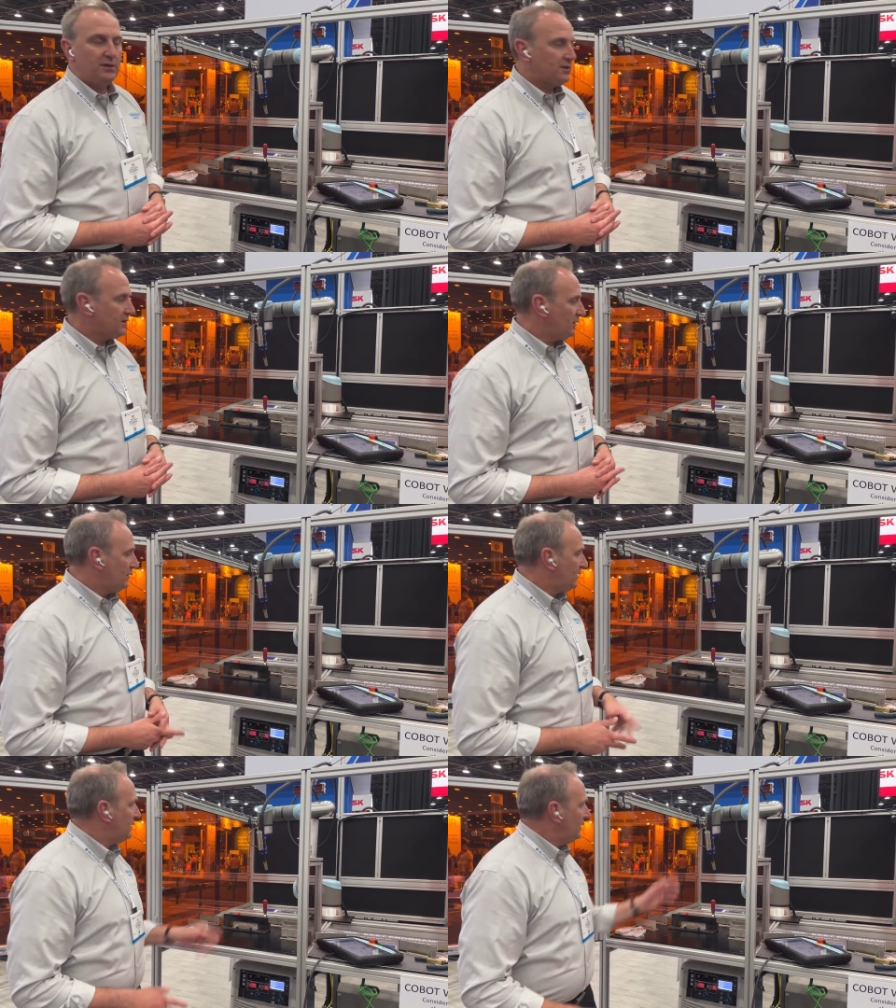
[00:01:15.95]
So,
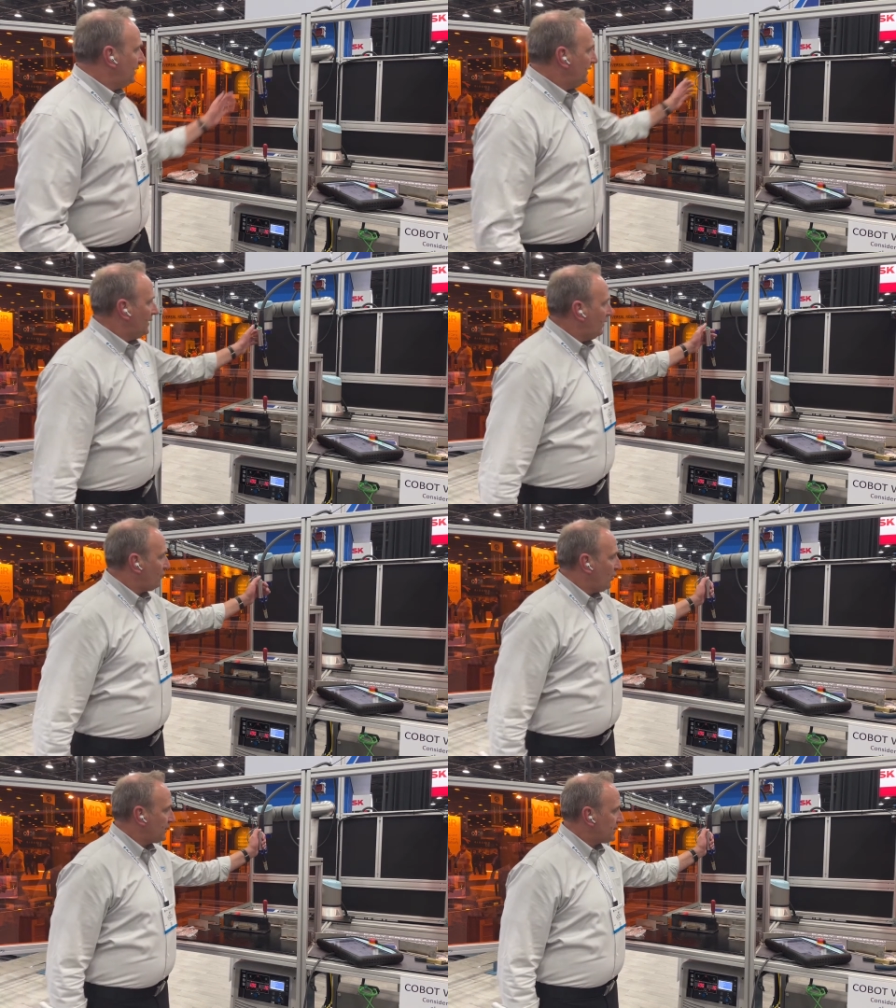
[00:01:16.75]
of
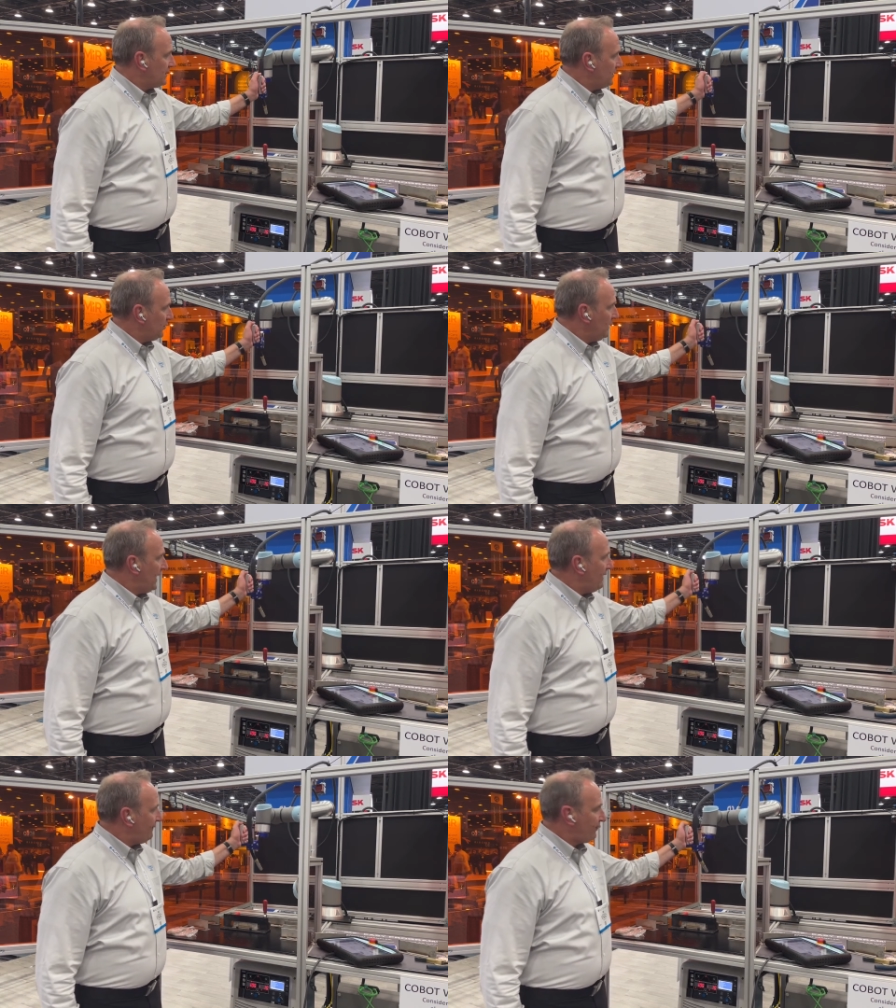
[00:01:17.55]
course, we
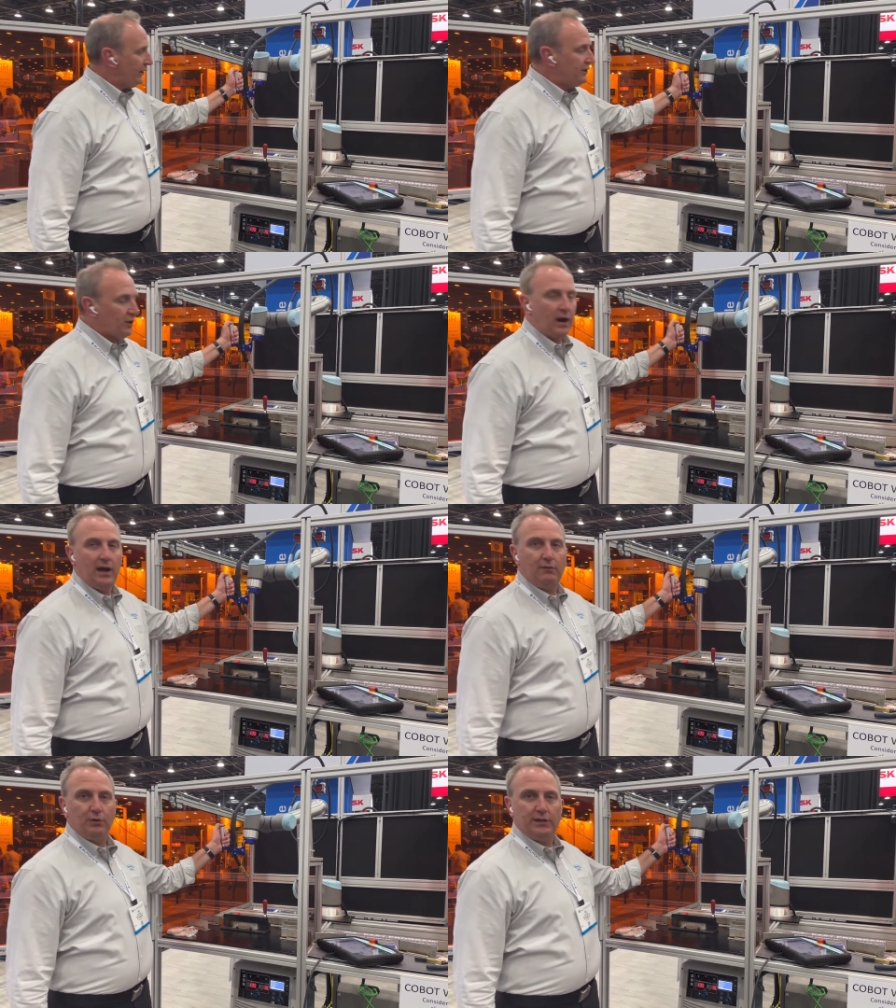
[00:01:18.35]
have free
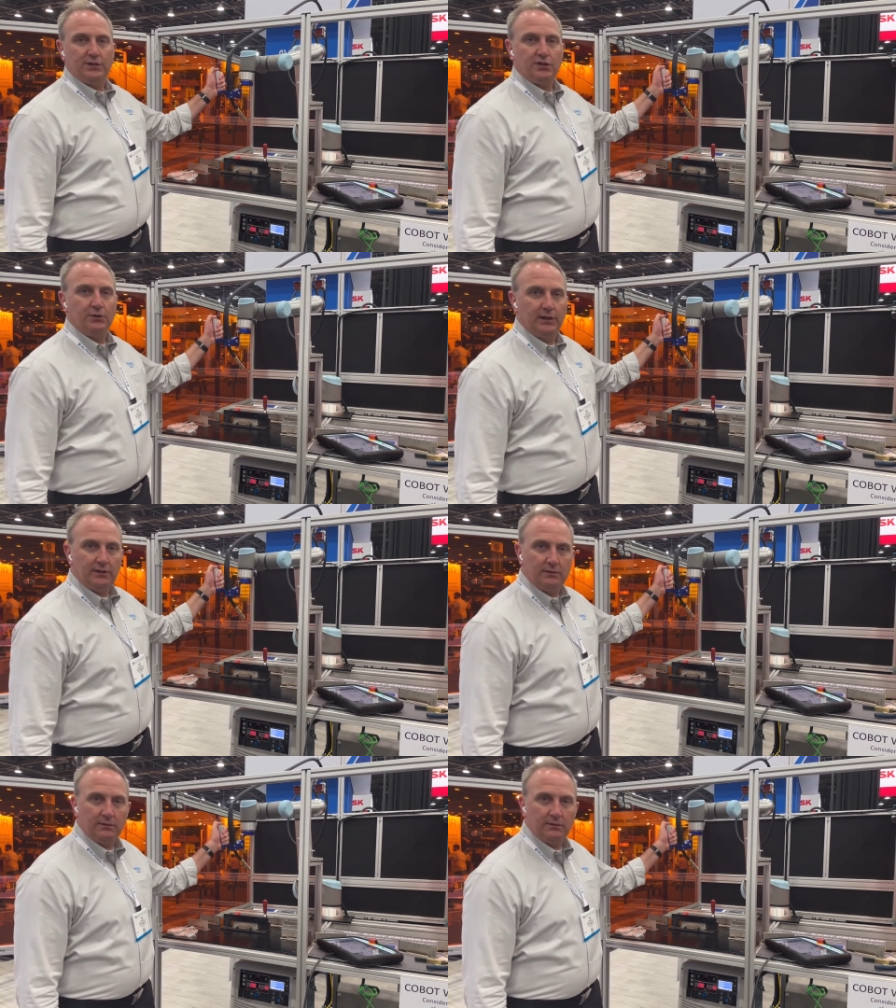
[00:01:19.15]
drive with this unit,